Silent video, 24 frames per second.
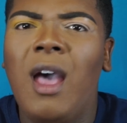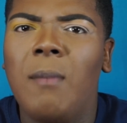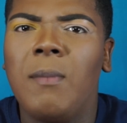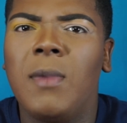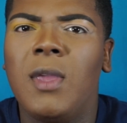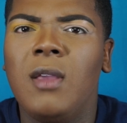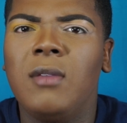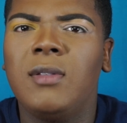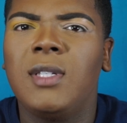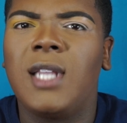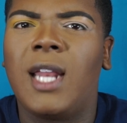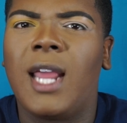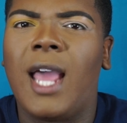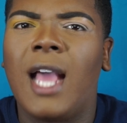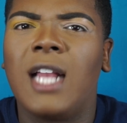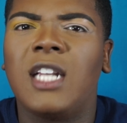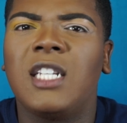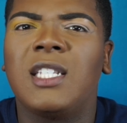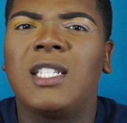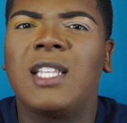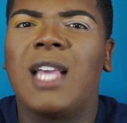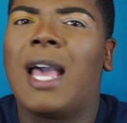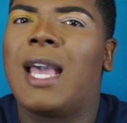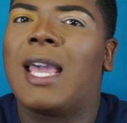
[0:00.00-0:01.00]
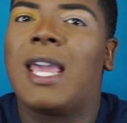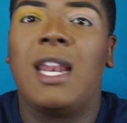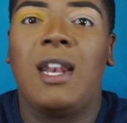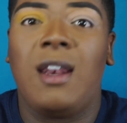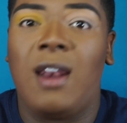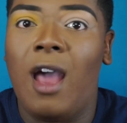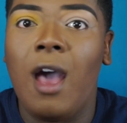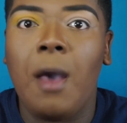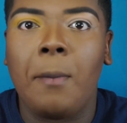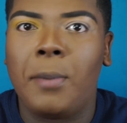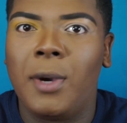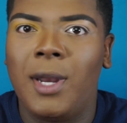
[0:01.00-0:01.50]
using it. I
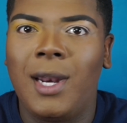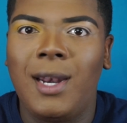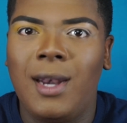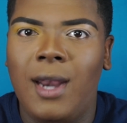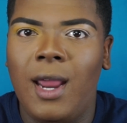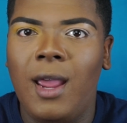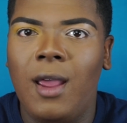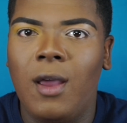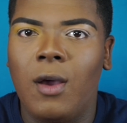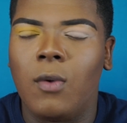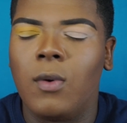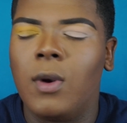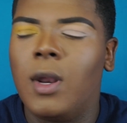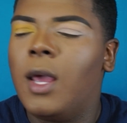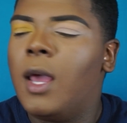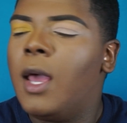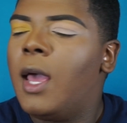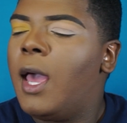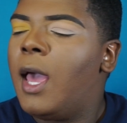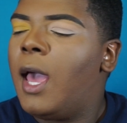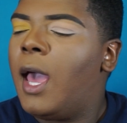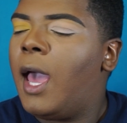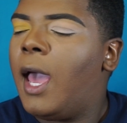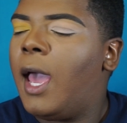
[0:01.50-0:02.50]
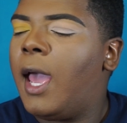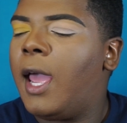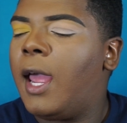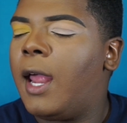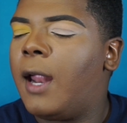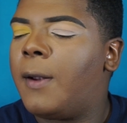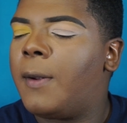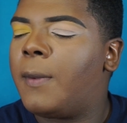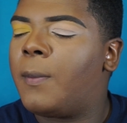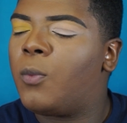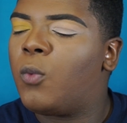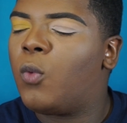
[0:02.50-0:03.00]
cannot put it down.
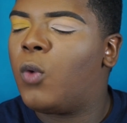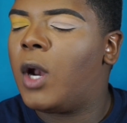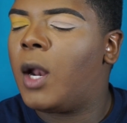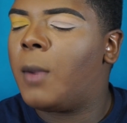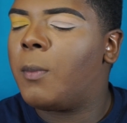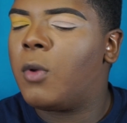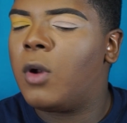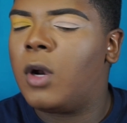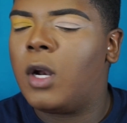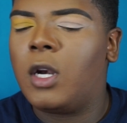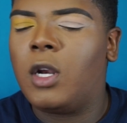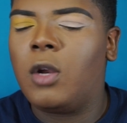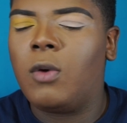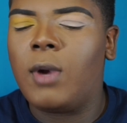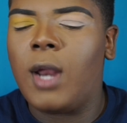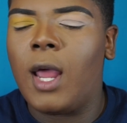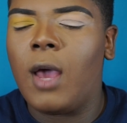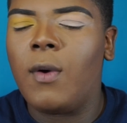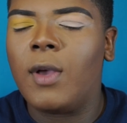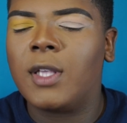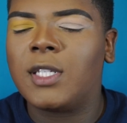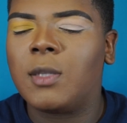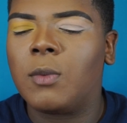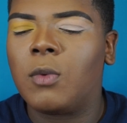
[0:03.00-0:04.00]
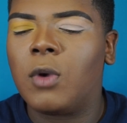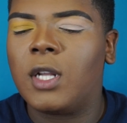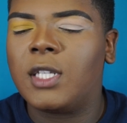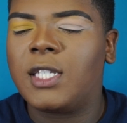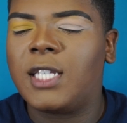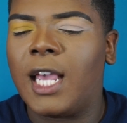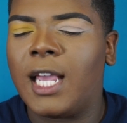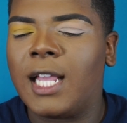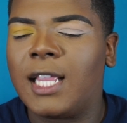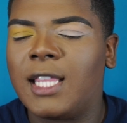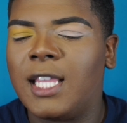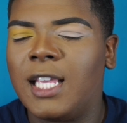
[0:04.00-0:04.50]
And what I'm going to do now is I'm going to
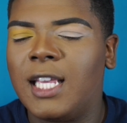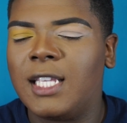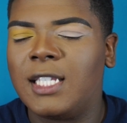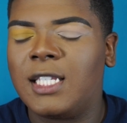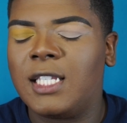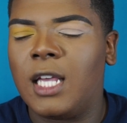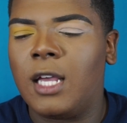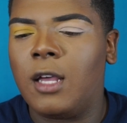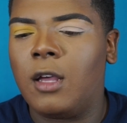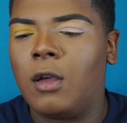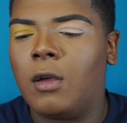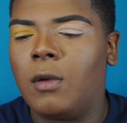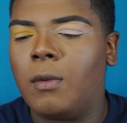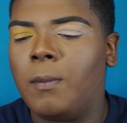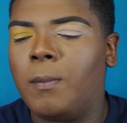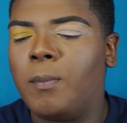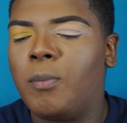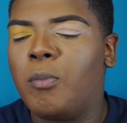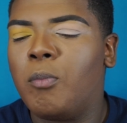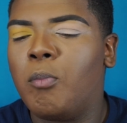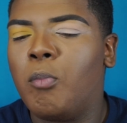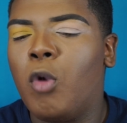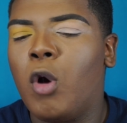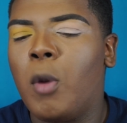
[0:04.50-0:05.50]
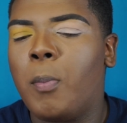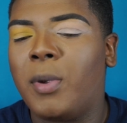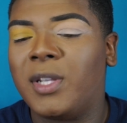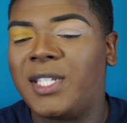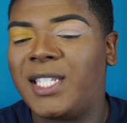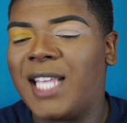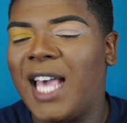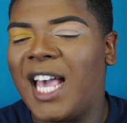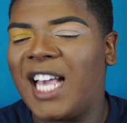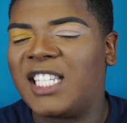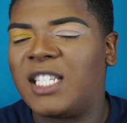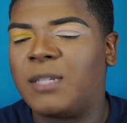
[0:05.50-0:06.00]
take this more
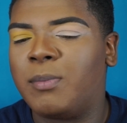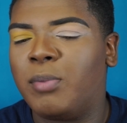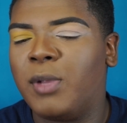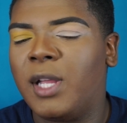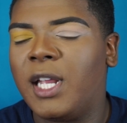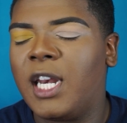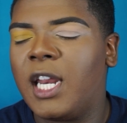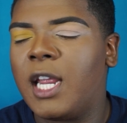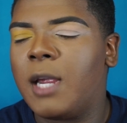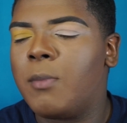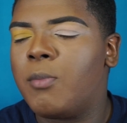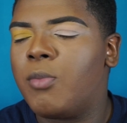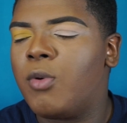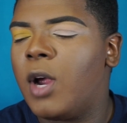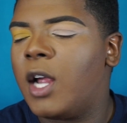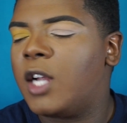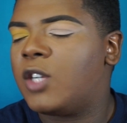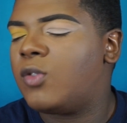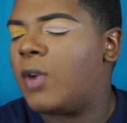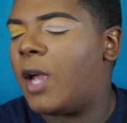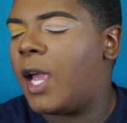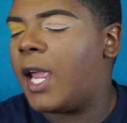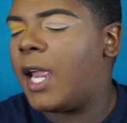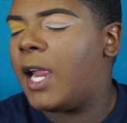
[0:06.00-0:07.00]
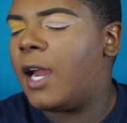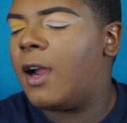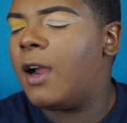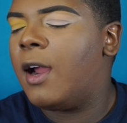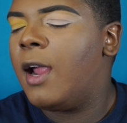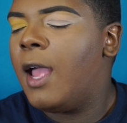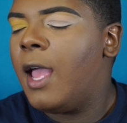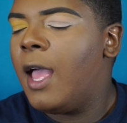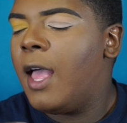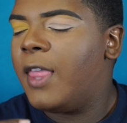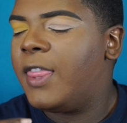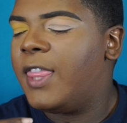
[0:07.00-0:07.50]
precise blending brush right
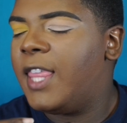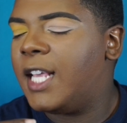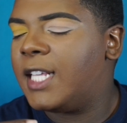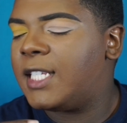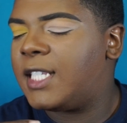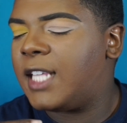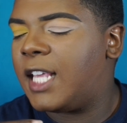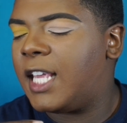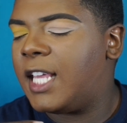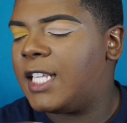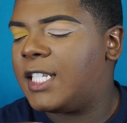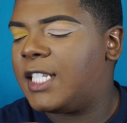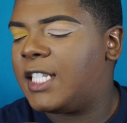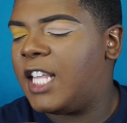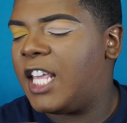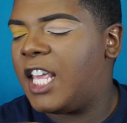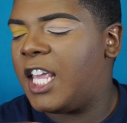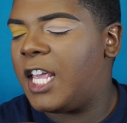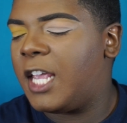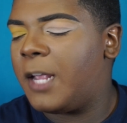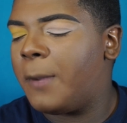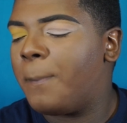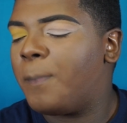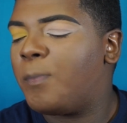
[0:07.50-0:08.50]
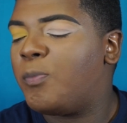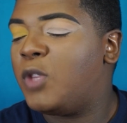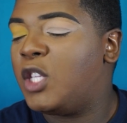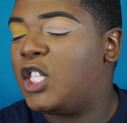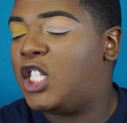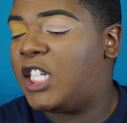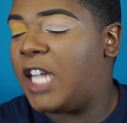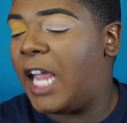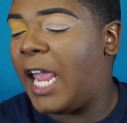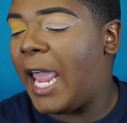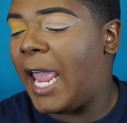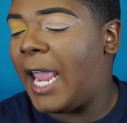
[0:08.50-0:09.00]
here. This is the
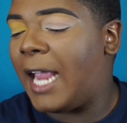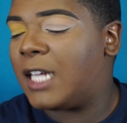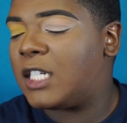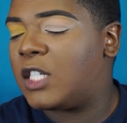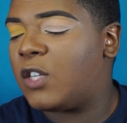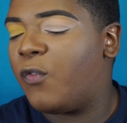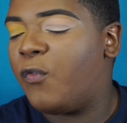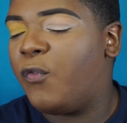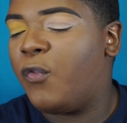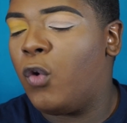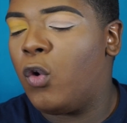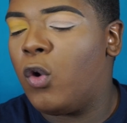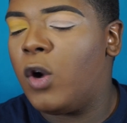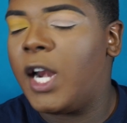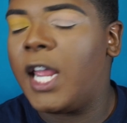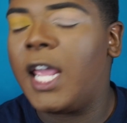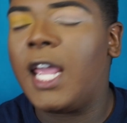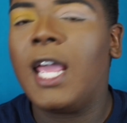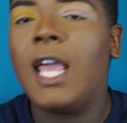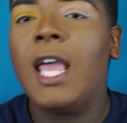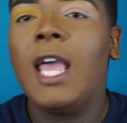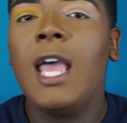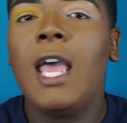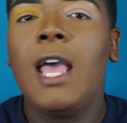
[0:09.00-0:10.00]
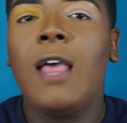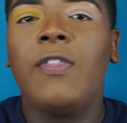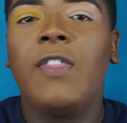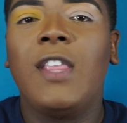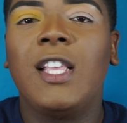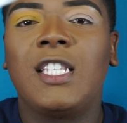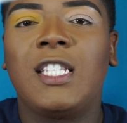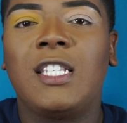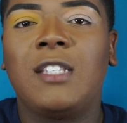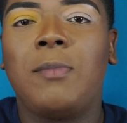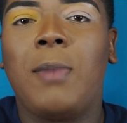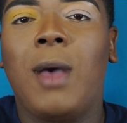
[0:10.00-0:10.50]
JH40.
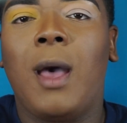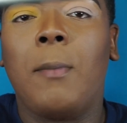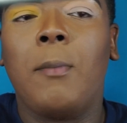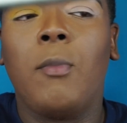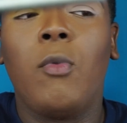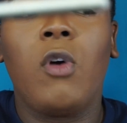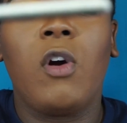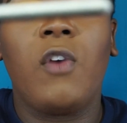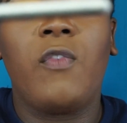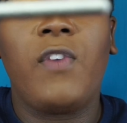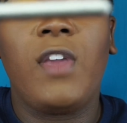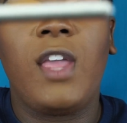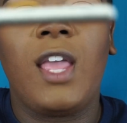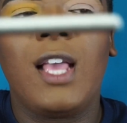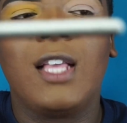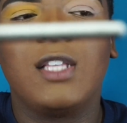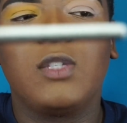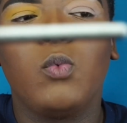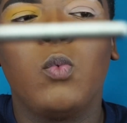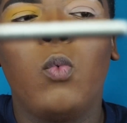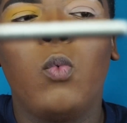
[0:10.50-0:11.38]
This is by Morphe as